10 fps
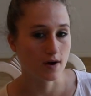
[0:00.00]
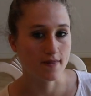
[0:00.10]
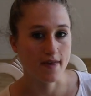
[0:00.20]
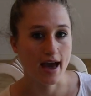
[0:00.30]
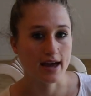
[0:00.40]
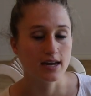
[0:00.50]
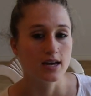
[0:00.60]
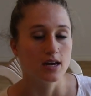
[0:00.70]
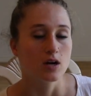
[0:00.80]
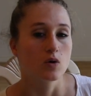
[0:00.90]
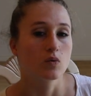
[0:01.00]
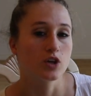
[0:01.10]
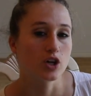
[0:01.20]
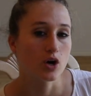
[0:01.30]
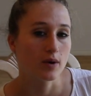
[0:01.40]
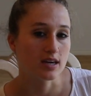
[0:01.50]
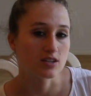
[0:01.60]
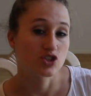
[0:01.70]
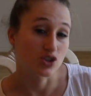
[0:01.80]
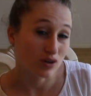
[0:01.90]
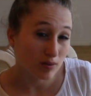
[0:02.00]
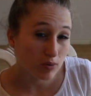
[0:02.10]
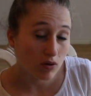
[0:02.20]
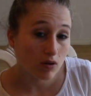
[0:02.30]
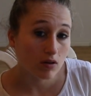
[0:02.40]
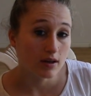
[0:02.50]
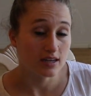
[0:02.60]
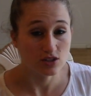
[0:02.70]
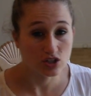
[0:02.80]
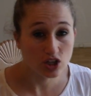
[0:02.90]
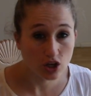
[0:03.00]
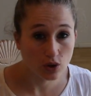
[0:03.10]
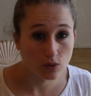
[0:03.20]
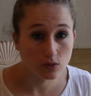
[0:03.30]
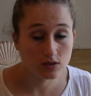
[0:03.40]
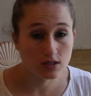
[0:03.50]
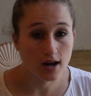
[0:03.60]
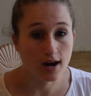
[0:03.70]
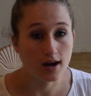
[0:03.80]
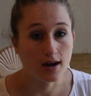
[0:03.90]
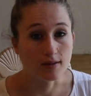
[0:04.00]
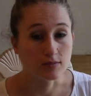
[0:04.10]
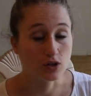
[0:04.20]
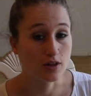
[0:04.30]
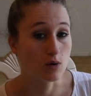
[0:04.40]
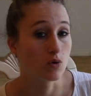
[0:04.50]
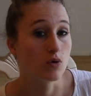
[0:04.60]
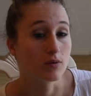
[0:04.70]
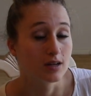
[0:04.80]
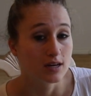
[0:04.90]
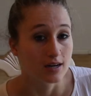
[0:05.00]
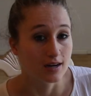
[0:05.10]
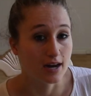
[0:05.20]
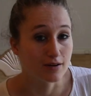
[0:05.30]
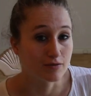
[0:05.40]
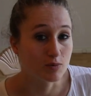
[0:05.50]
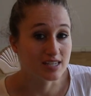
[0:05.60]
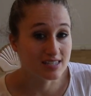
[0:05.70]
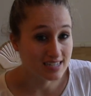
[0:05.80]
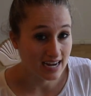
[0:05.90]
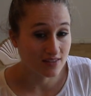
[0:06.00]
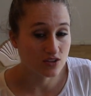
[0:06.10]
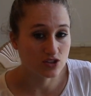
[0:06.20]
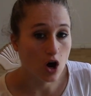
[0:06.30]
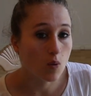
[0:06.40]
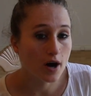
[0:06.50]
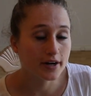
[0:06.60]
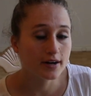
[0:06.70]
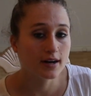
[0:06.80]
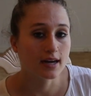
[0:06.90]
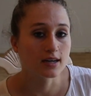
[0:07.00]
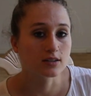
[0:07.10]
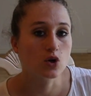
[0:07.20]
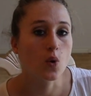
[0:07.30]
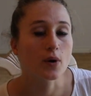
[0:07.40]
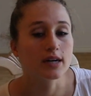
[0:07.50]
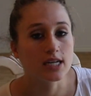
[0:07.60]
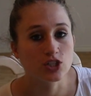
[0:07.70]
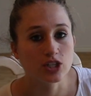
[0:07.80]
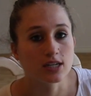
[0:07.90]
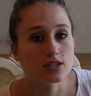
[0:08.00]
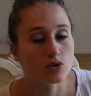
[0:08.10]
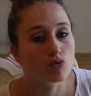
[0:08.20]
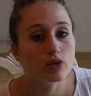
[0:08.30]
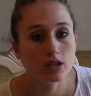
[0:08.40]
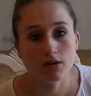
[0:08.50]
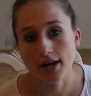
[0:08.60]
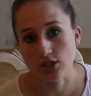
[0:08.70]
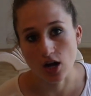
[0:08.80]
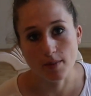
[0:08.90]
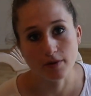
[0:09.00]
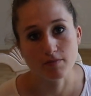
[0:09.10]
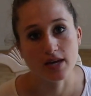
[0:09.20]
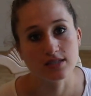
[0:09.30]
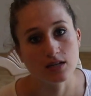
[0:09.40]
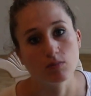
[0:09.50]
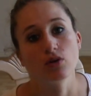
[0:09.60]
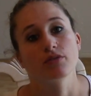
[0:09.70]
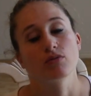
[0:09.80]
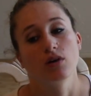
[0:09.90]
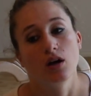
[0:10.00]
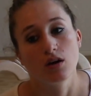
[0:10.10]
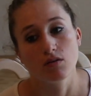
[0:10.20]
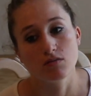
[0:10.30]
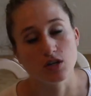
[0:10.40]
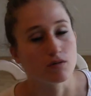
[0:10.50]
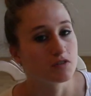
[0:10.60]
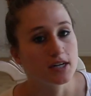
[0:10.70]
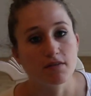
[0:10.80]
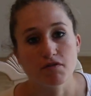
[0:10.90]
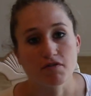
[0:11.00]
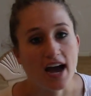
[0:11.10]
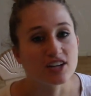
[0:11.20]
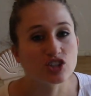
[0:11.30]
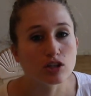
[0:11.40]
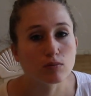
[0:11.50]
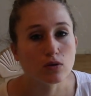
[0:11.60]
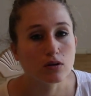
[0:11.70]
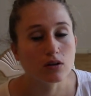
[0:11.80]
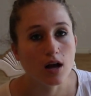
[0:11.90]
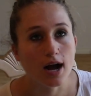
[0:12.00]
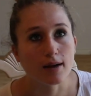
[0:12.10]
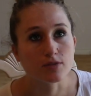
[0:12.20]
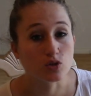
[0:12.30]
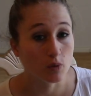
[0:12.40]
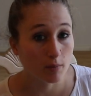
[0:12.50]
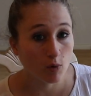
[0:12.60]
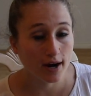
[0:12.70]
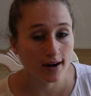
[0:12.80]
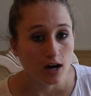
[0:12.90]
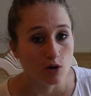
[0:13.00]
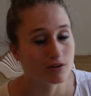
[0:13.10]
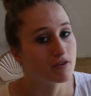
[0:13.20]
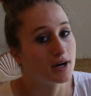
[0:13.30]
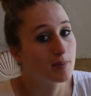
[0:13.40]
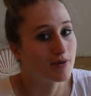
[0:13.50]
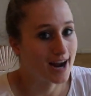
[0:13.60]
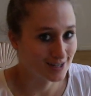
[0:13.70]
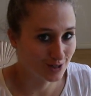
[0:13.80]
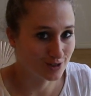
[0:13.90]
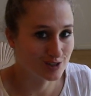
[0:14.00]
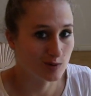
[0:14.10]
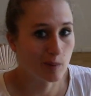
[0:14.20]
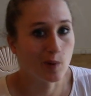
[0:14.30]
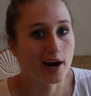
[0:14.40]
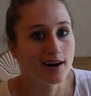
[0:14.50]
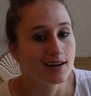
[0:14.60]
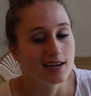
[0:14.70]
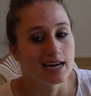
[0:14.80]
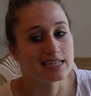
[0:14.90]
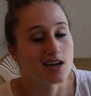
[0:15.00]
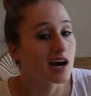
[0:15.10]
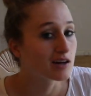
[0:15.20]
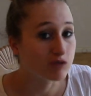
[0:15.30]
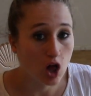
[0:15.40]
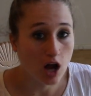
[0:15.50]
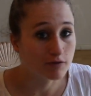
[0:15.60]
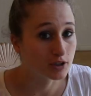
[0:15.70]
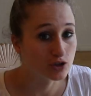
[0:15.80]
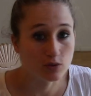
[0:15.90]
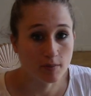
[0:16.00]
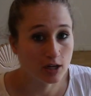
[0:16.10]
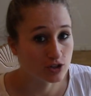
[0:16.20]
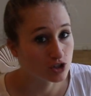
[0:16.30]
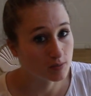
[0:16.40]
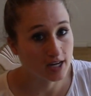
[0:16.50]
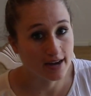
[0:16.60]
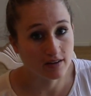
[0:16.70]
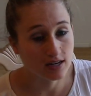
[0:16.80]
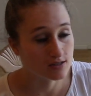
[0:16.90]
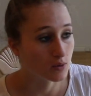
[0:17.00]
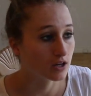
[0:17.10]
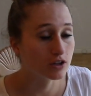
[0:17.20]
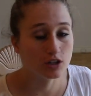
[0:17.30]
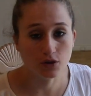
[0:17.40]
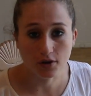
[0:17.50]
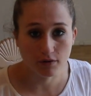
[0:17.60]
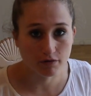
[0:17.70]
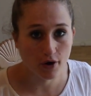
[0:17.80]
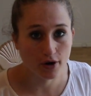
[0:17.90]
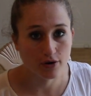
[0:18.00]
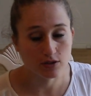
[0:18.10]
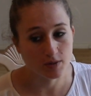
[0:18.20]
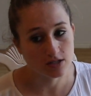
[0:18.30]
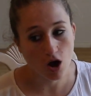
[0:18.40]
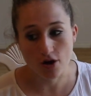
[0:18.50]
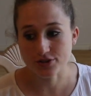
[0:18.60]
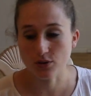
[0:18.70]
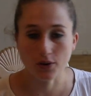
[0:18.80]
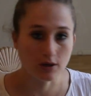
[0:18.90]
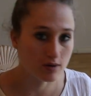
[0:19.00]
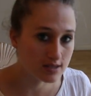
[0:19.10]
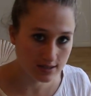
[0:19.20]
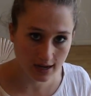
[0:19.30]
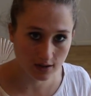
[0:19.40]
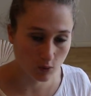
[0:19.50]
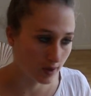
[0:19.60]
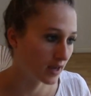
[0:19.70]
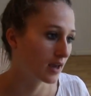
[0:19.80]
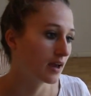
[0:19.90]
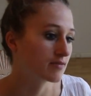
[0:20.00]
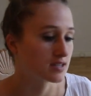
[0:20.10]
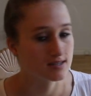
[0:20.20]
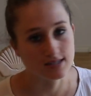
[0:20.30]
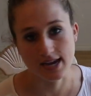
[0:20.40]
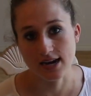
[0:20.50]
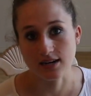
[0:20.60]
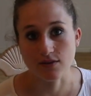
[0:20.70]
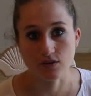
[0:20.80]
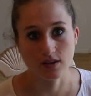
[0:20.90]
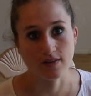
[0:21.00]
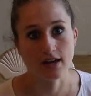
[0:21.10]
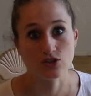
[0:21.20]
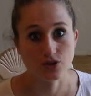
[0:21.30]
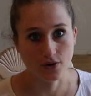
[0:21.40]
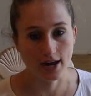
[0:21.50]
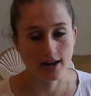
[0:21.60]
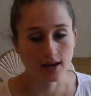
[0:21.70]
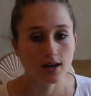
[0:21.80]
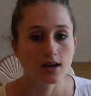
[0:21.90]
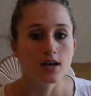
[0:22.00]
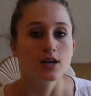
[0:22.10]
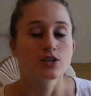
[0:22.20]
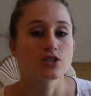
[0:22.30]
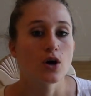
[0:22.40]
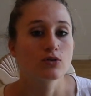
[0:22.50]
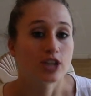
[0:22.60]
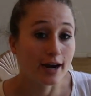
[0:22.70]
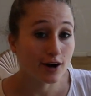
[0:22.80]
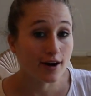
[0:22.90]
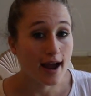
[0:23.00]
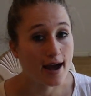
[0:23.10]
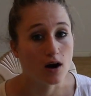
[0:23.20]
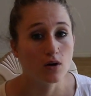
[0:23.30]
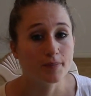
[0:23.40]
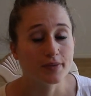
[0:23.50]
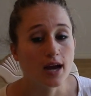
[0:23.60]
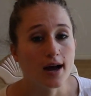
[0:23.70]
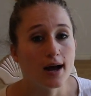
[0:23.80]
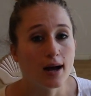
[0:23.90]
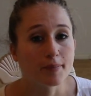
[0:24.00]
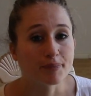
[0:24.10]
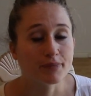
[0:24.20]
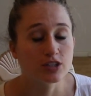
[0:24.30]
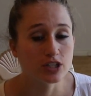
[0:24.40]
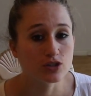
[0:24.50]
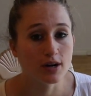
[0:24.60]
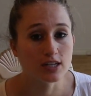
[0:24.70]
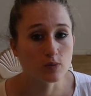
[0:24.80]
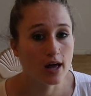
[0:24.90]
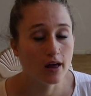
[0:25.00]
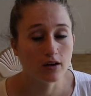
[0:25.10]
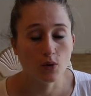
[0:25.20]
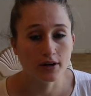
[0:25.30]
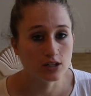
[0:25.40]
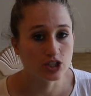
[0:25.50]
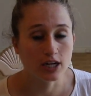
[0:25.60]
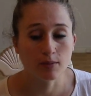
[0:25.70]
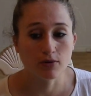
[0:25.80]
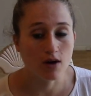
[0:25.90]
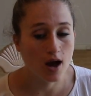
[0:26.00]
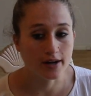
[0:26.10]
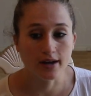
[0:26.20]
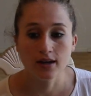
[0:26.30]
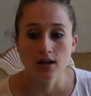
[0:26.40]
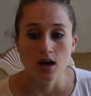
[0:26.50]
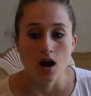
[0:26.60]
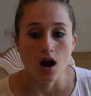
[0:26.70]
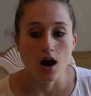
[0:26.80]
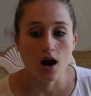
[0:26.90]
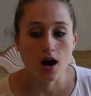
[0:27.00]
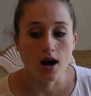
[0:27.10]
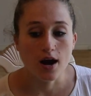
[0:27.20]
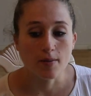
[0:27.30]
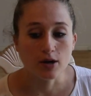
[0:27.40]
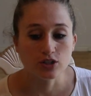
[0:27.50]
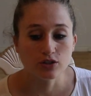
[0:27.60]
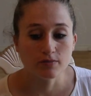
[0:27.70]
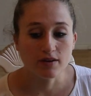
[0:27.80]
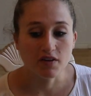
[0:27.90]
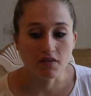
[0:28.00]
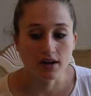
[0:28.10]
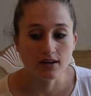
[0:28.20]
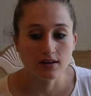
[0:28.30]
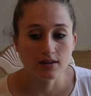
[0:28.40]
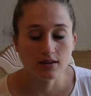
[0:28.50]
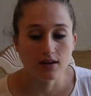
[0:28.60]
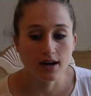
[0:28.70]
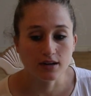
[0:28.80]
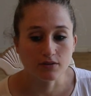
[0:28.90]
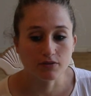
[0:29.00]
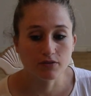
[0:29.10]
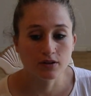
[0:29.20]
one that, you know, is durable, is cute, you know, that will kind of withstand the salt water. And Courtney Jean does a really great job of mixing both, you know, very fashionable swimwear with very practical swimwear. It's not going to fall off when you're swimming or scuba diving. It's going to look cute in your photos, but it's also going to withstand the waves and the sand and everything that gets thrown at it. So check her out. She's great as well. Courtney Jean, Piranha are two of my favorite kind of